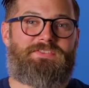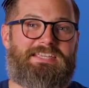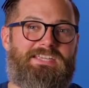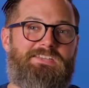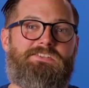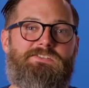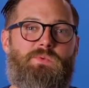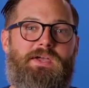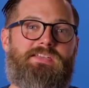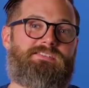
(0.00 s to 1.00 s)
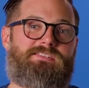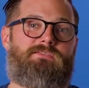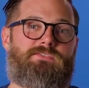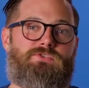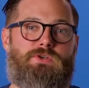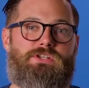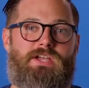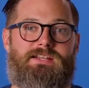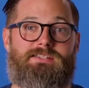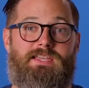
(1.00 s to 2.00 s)
of the easiest ways to save a
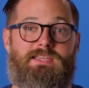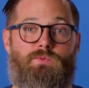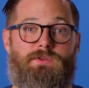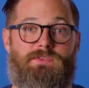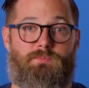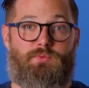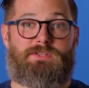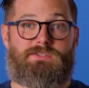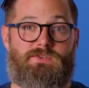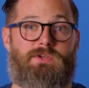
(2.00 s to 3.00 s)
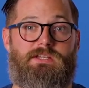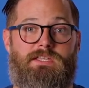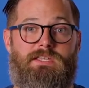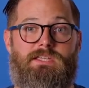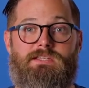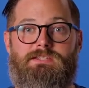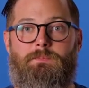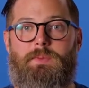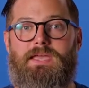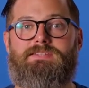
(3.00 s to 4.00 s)
screenshot taken with the print screen key is to
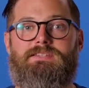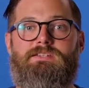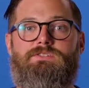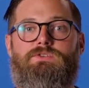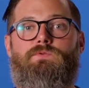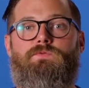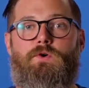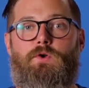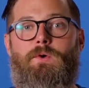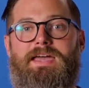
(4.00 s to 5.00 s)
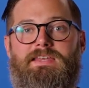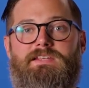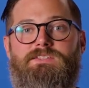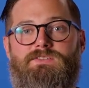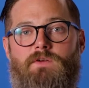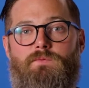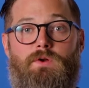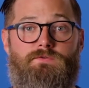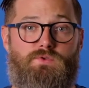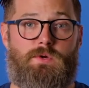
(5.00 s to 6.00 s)
paste it into your photo editing
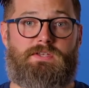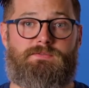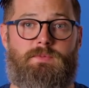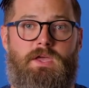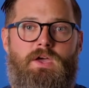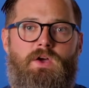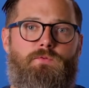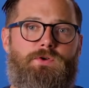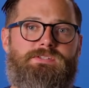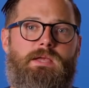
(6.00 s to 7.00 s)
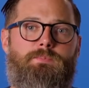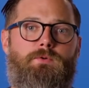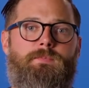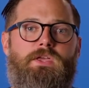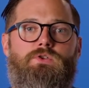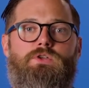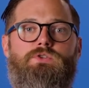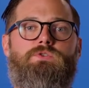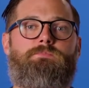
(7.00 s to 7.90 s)
software of choice. For example, you can use